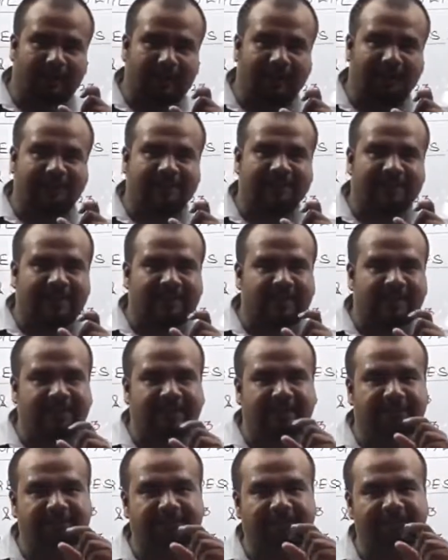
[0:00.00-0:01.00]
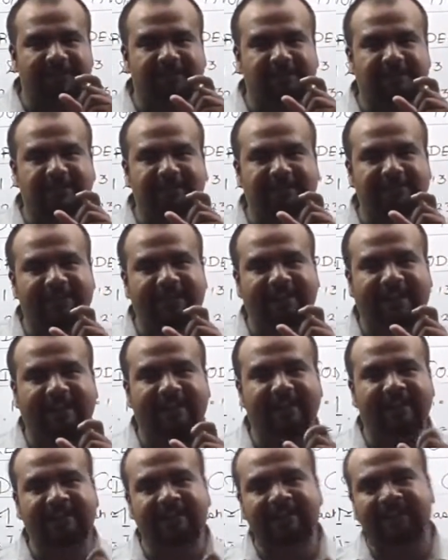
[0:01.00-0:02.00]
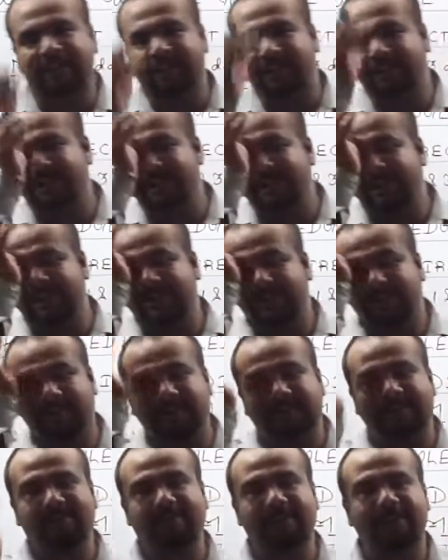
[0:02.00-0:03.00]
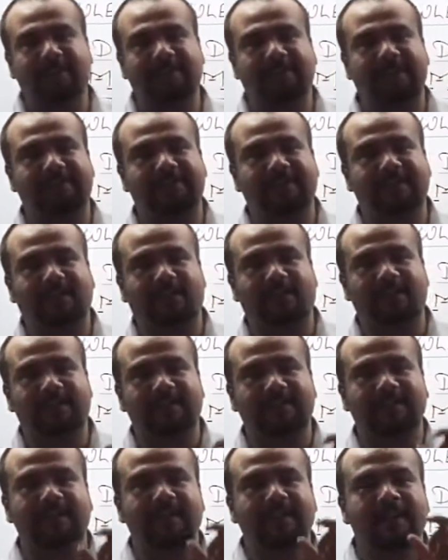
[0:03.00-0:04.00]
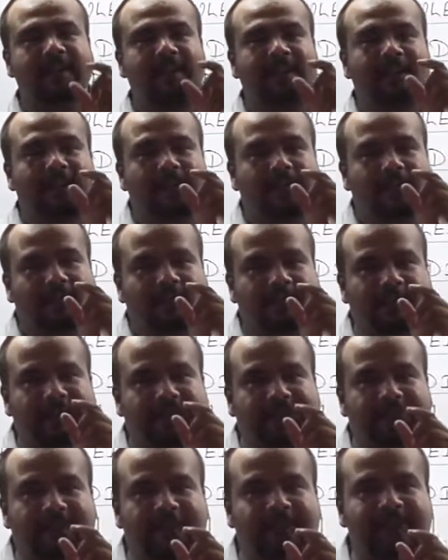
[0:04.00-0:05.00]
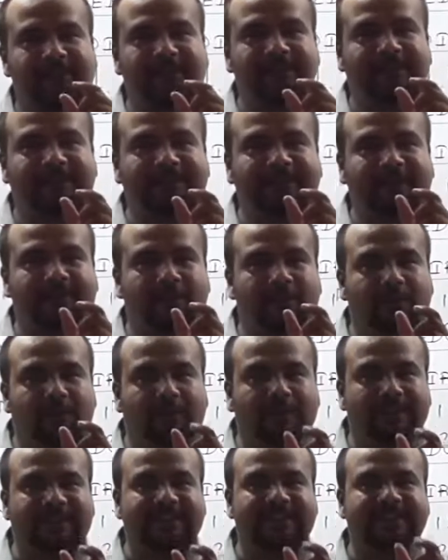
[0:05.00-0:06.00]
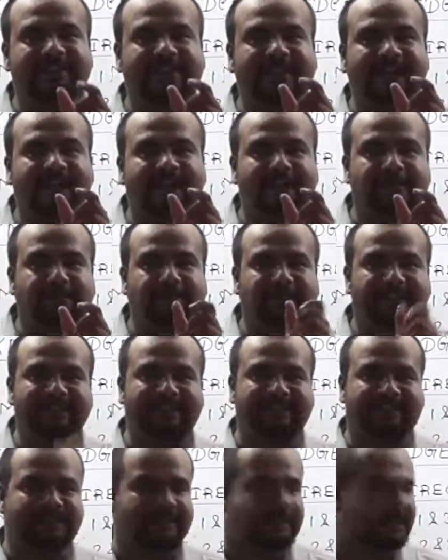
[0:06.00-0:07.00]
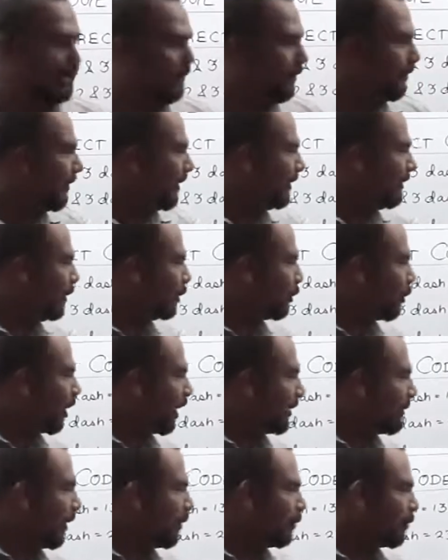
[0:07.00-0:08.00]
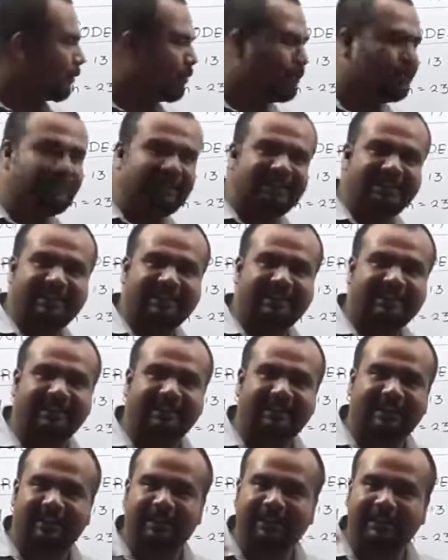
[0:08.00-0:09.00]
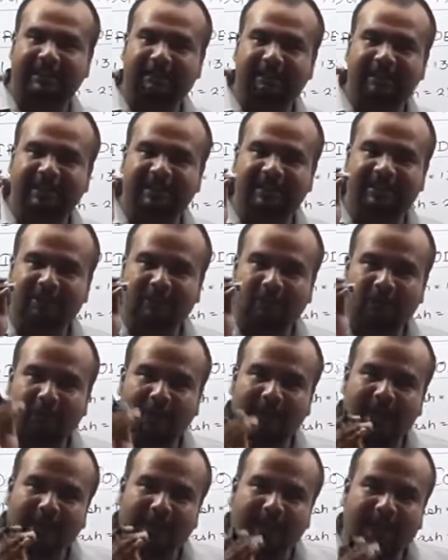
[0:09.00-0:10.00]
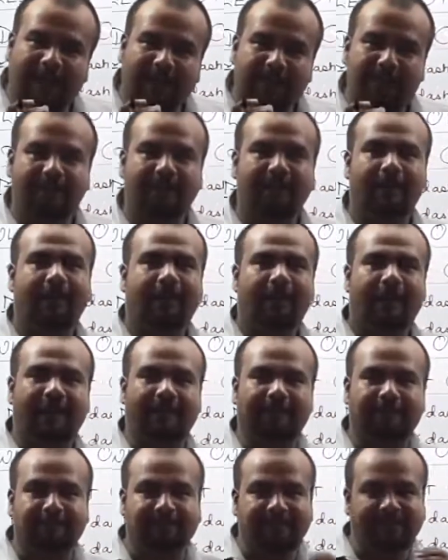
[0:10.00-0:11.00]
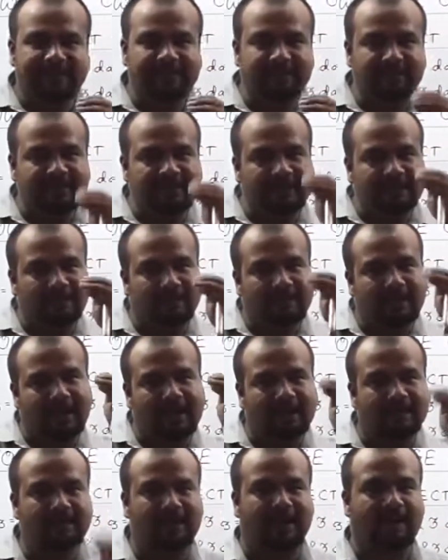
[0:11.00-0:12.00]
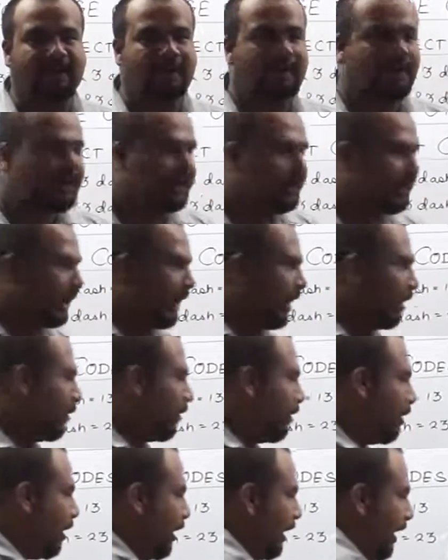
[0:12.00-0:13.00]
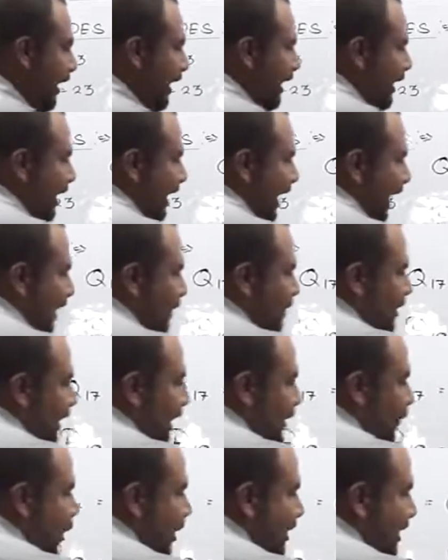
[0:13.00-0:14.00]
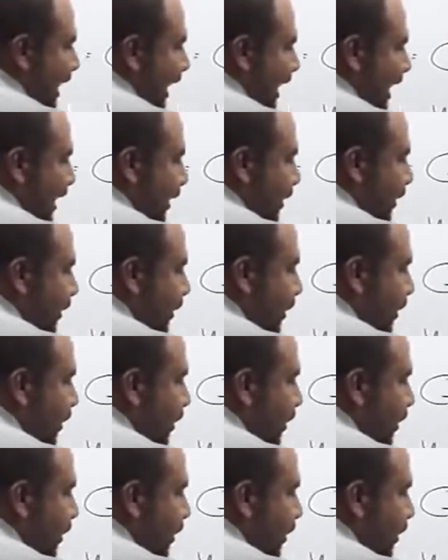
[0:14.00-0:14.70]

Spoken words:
understand the difference between 19 and 20 that we call as the difference between 19 and 20? When we talk about 19, then it means thoda kharab, and 20 means thoda acha. Now, in games he was like